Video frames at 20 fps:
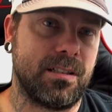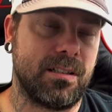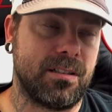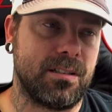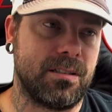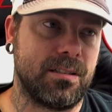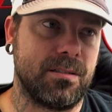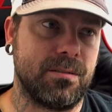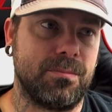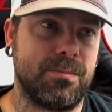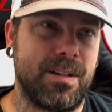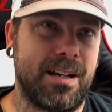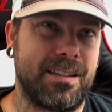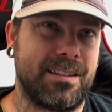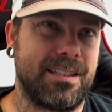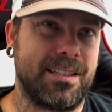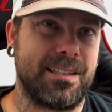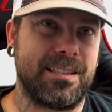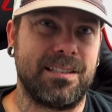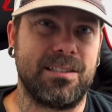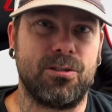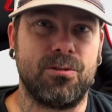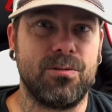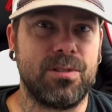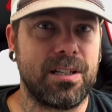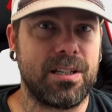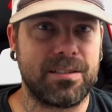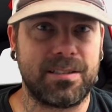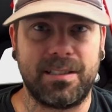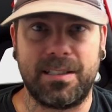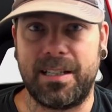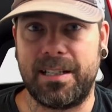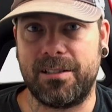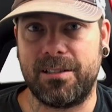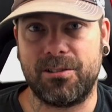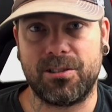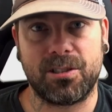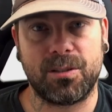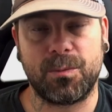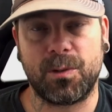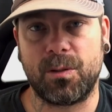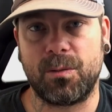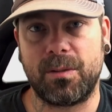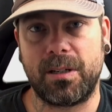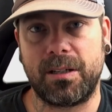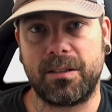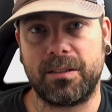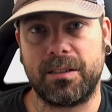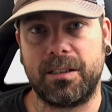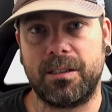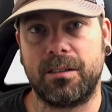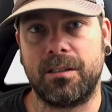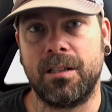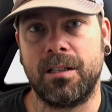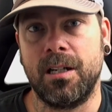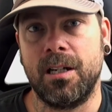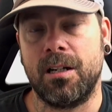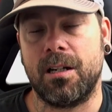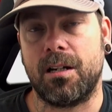I think in 2008 or somewhere around there,